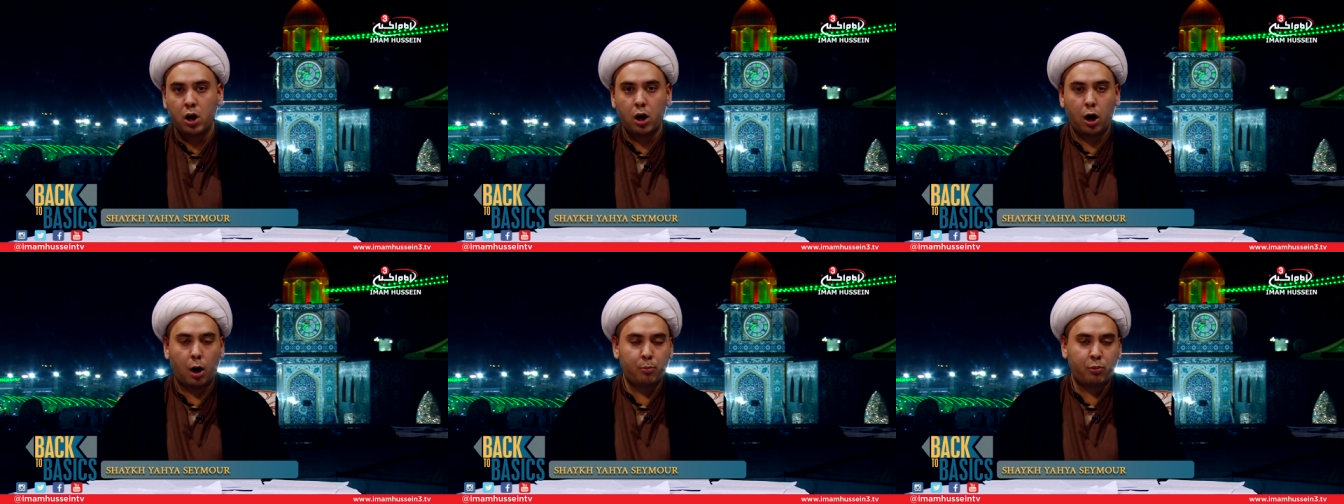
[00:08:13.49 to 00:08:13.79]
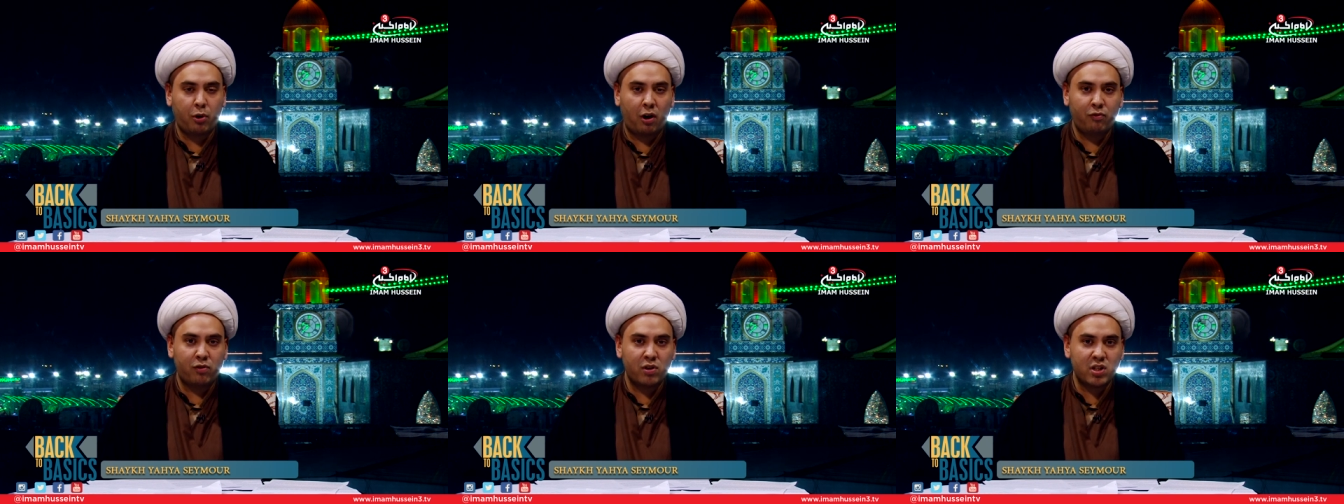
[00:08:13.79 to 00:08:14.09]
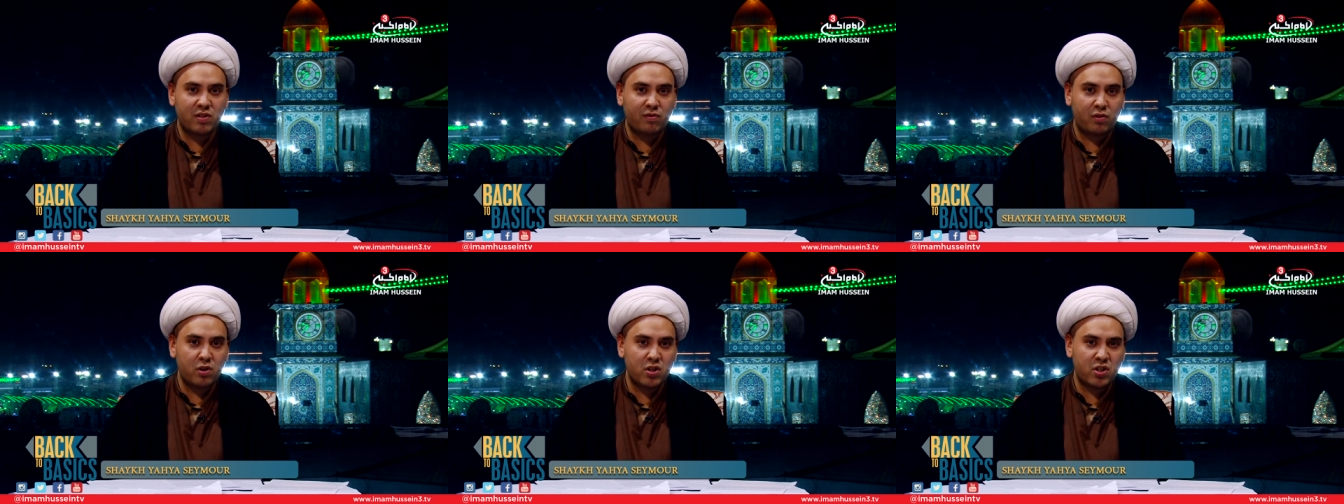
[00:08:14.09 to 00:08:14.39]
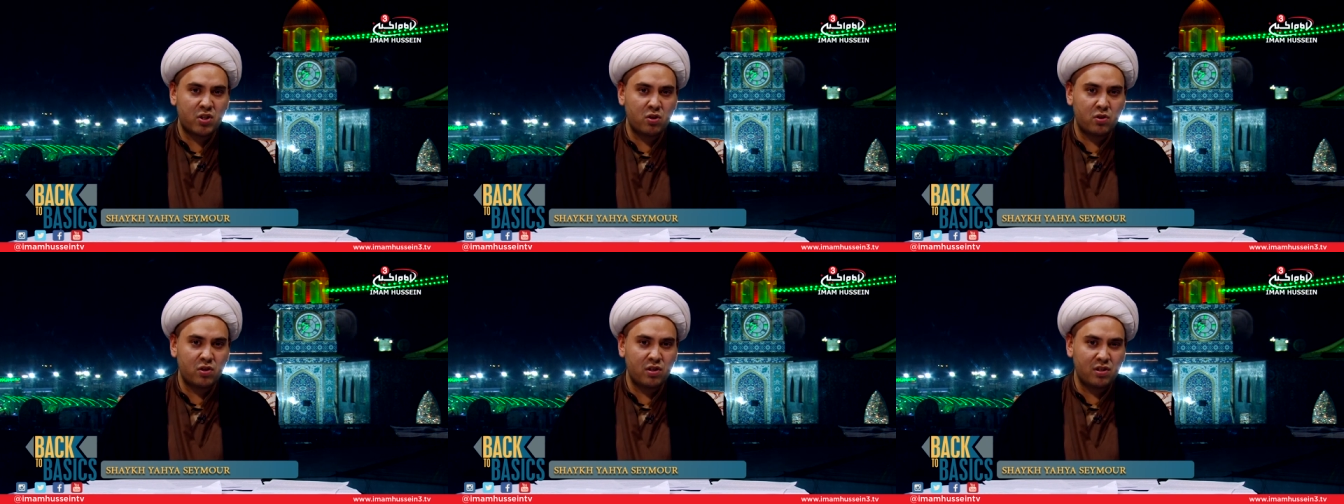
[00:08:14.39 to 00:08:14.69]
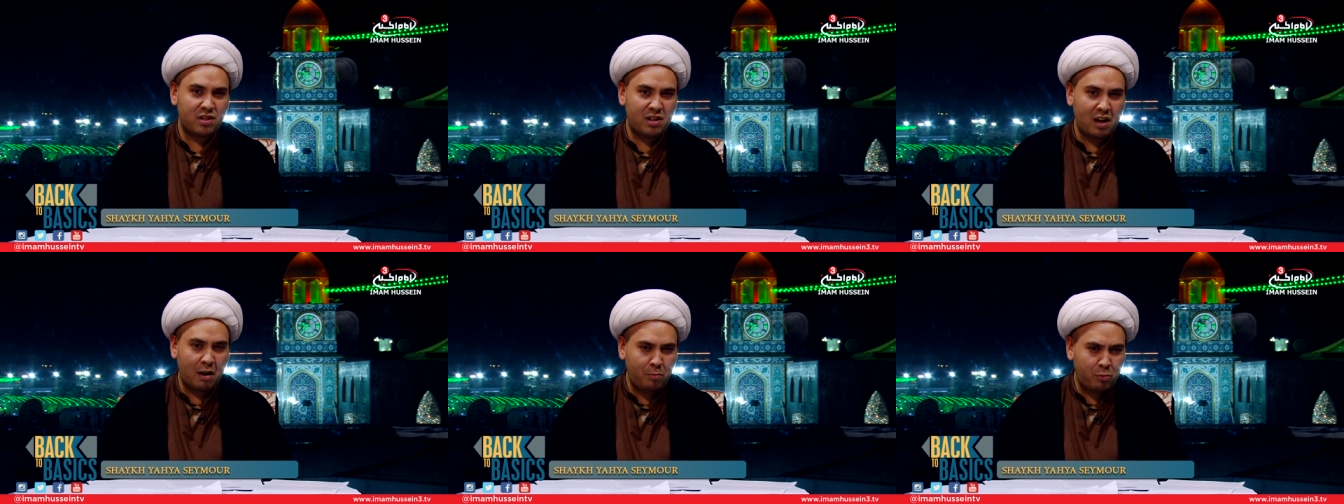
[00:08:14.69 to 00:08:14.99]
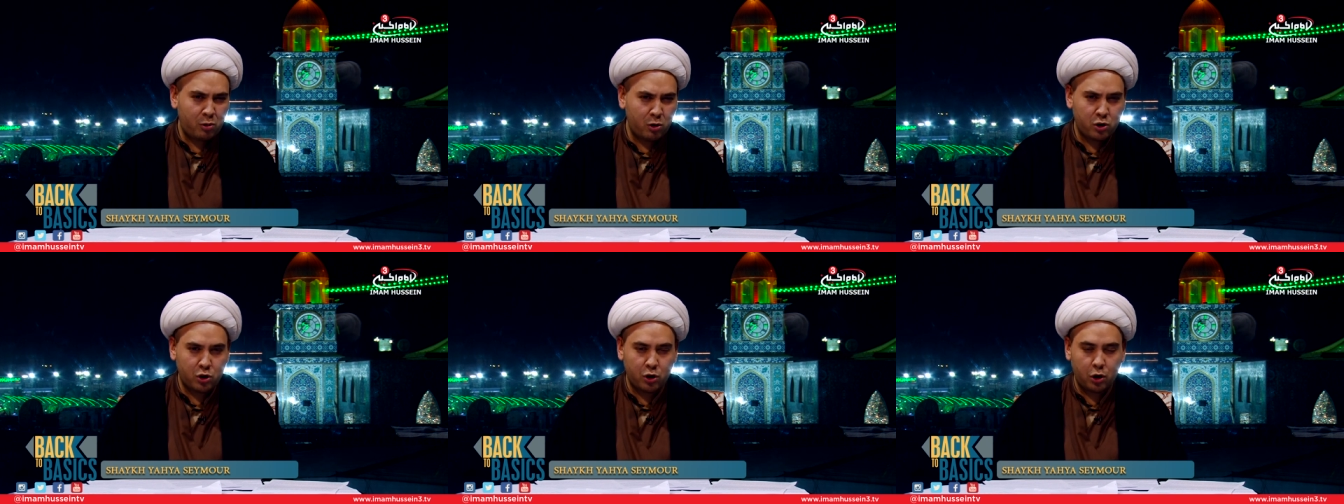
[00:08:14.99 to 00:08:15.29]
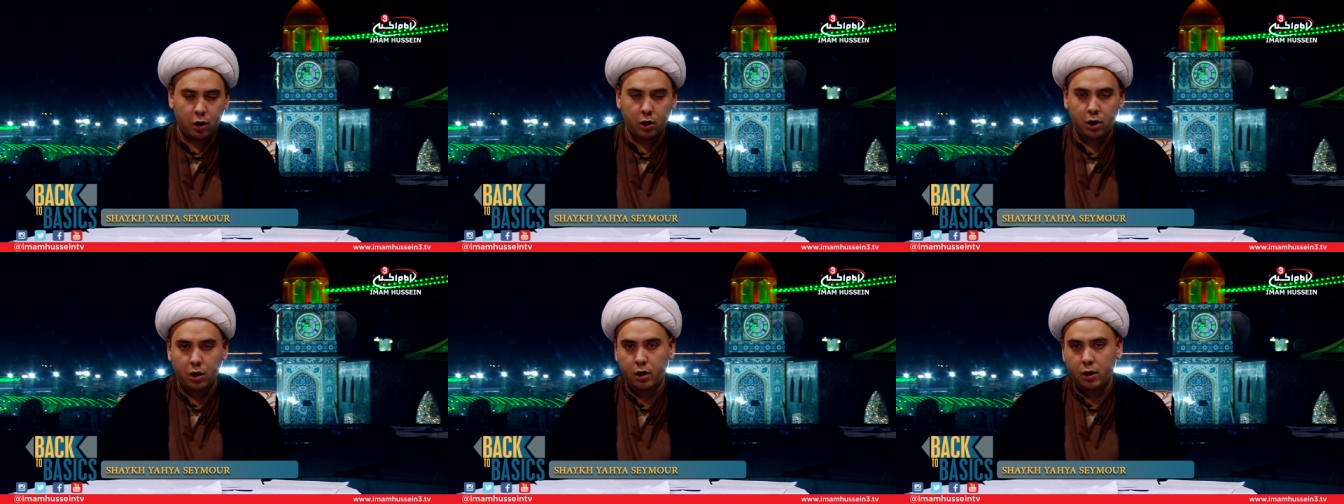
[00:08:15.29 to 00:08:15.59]
a preference for a certain
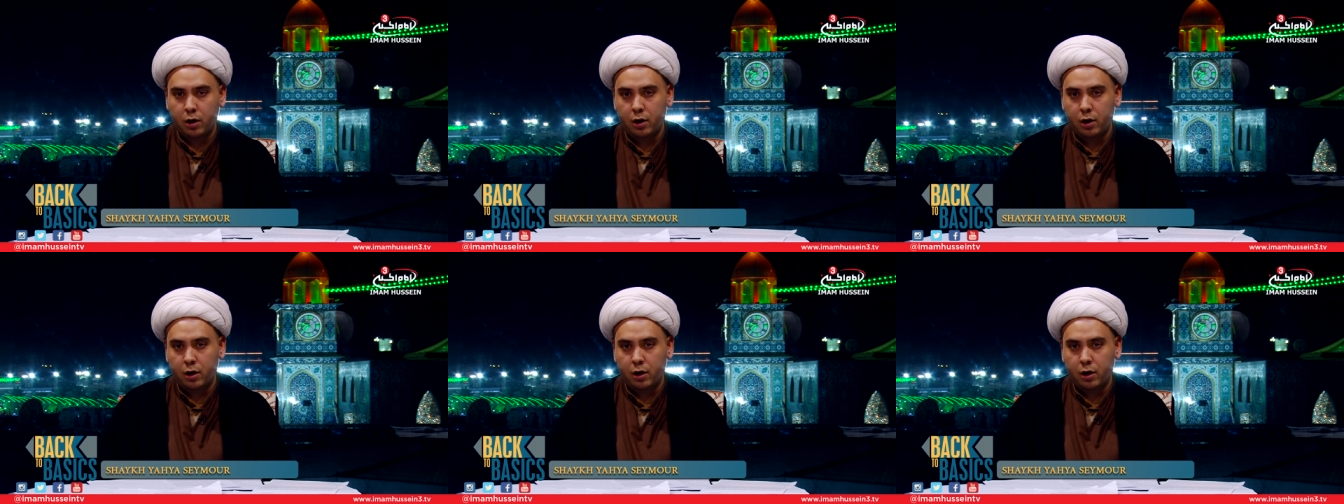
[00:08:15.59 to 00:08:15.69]
temperature,